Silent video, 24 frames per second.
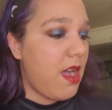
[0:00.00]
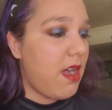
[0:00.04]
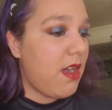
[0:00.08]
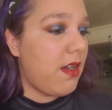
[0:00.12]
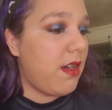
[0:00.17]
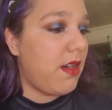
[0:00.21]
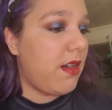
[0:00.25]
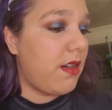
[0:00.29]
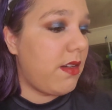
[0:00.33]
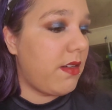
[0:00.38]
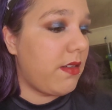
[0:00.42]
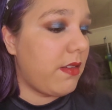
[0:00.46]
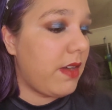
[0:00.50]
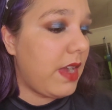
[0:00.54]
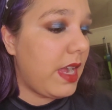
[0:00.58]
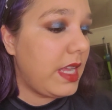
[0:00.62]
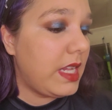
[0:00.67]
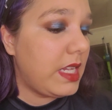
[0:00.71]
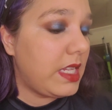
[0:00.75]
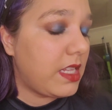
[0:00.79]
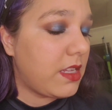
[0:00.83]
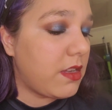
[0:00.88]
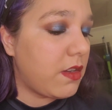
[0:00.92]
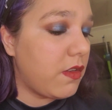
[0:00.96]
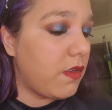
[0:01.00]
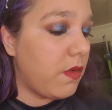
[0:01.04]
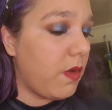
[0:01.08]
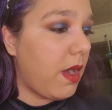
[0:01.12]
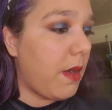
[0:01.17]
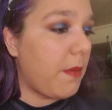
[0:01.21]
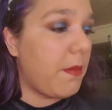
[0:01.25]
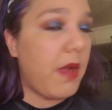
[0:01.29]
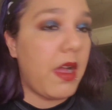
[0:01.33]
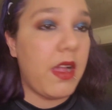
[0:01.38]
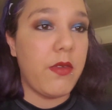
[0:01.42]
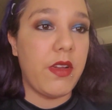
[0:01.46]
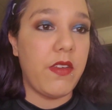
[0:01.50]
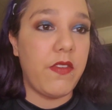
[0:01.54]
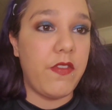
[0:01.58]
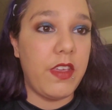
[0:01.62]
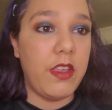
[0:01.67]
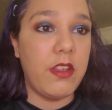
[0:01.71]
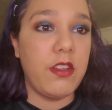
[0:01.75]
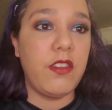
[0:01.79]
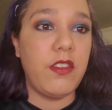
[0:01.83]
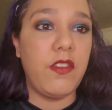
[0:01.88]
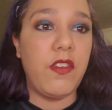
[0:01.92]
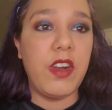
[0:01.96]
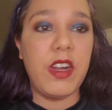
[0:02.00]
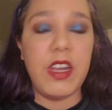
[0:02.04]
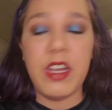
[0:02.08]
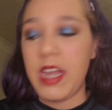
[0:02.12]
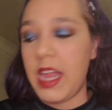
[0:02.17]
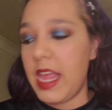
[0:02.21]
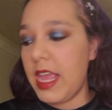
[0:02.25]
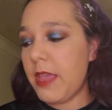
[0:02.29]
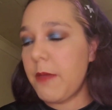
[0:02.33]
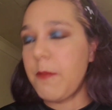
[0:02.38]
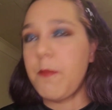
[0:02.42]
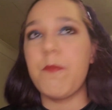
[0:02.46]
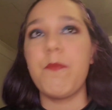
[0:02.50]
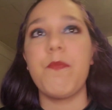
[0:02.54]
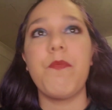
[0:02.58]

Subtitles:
Alright, so my reviews for today.